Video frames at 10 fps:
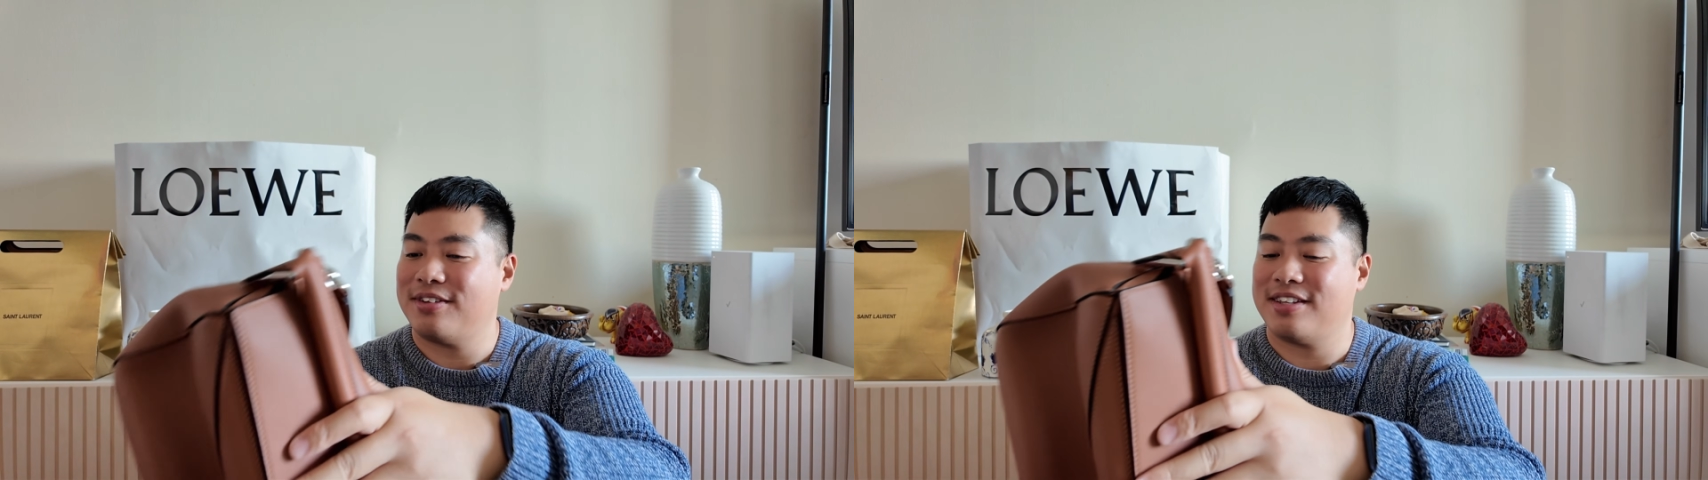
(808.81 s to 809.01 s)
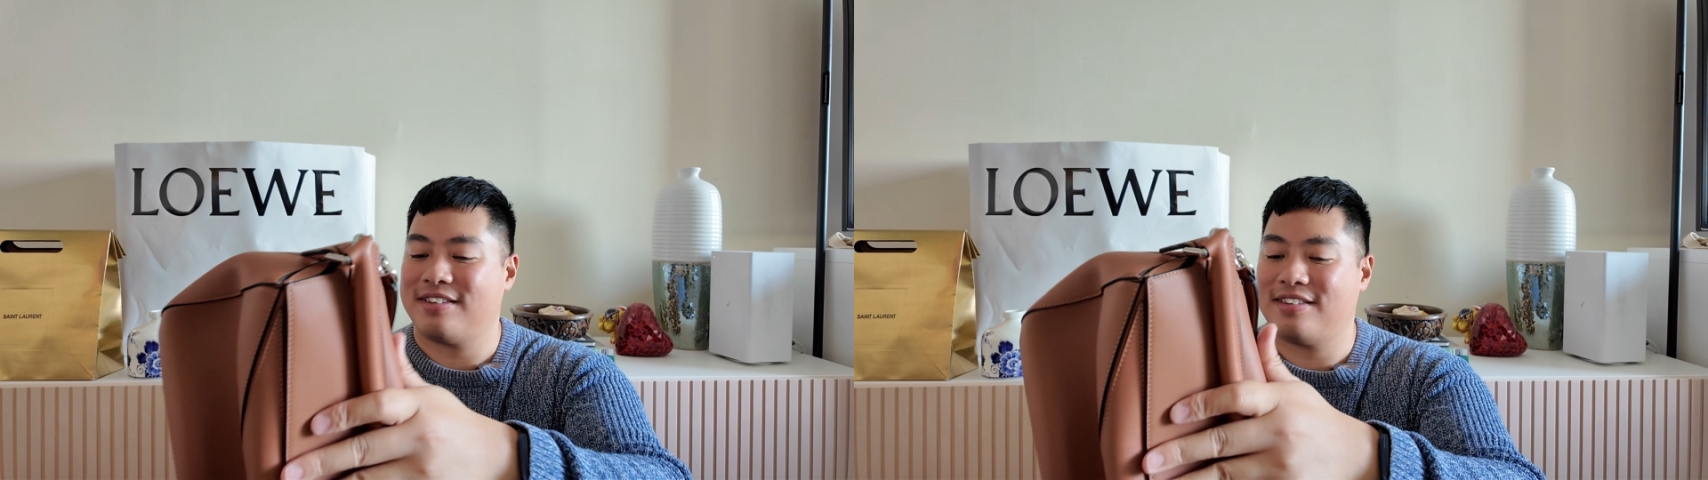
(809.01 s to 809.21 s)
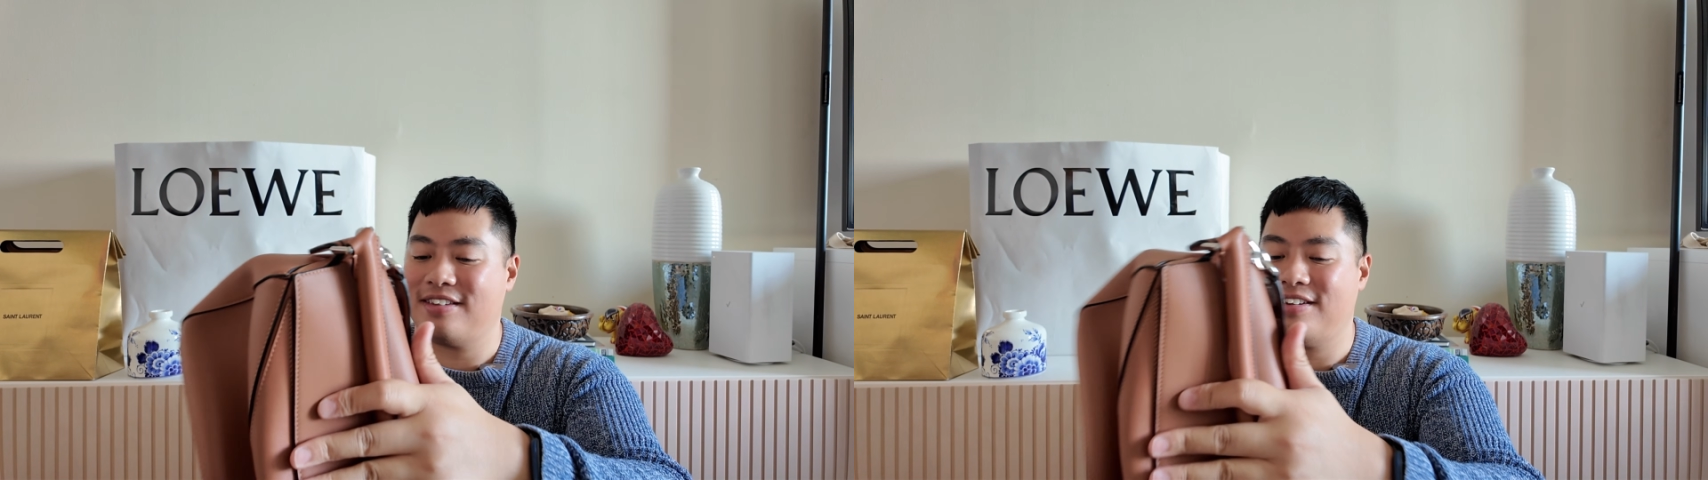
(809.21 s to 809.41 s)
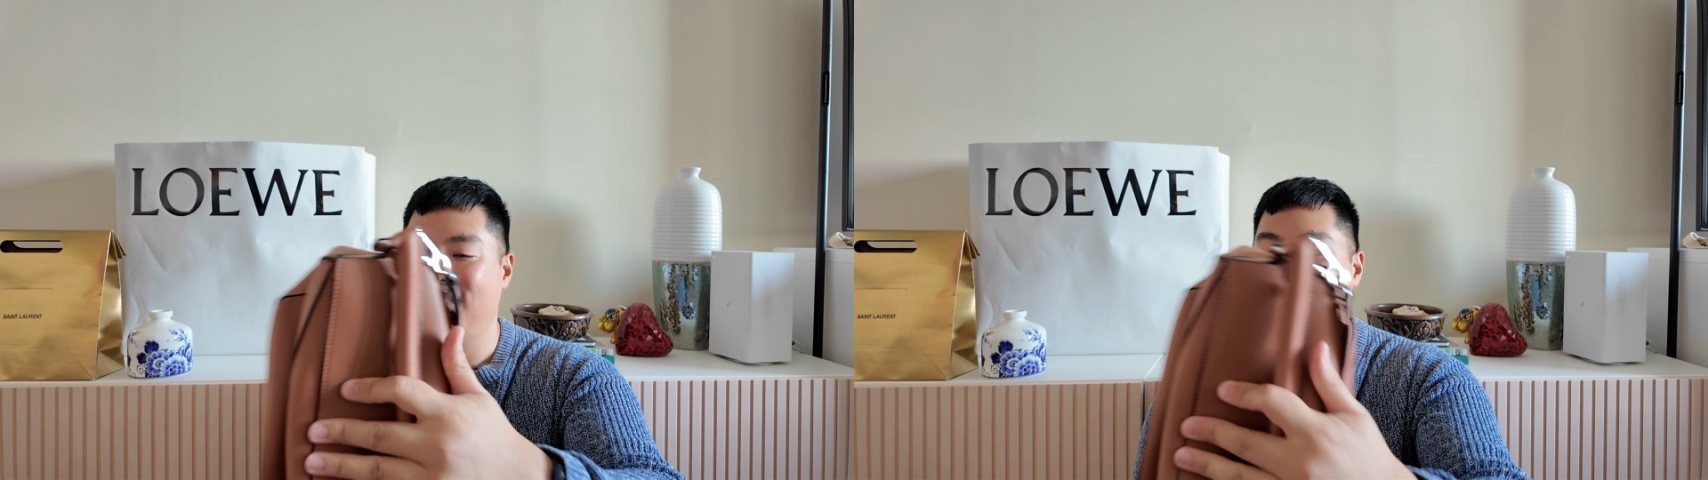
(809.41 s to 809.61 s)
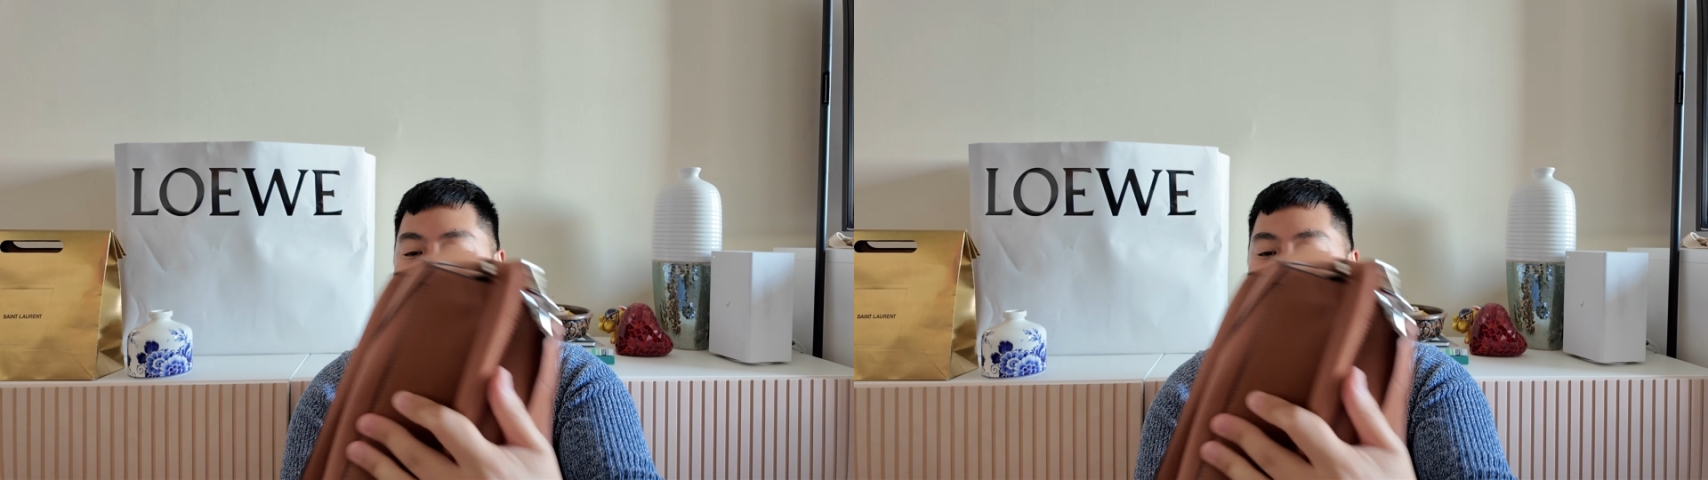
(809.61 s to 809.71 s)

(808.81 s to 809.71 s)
Let's see.